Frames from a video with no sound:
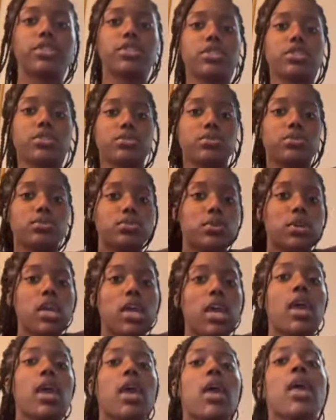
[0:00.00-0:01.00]
to
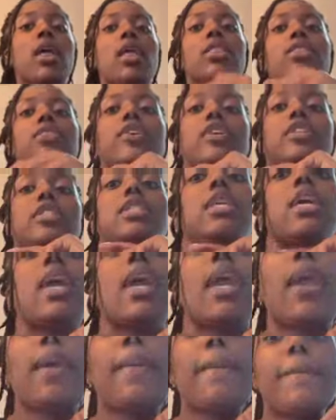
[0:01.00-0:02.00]
the
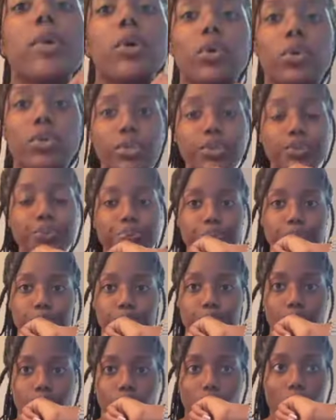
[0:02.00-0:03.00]
table
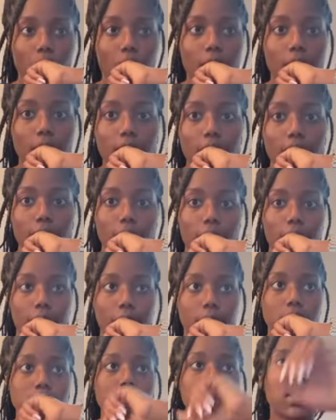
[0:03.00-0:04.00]

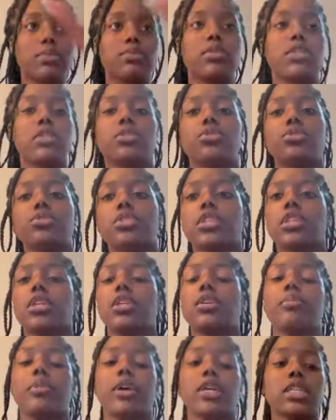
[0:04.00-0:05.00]
and I'm still
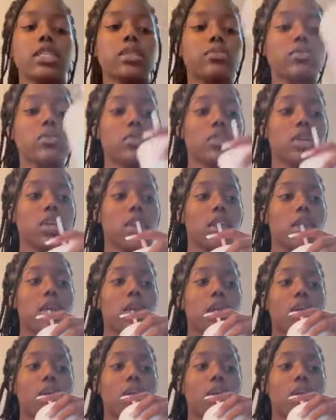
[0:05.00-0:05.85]
drinking my smoothie.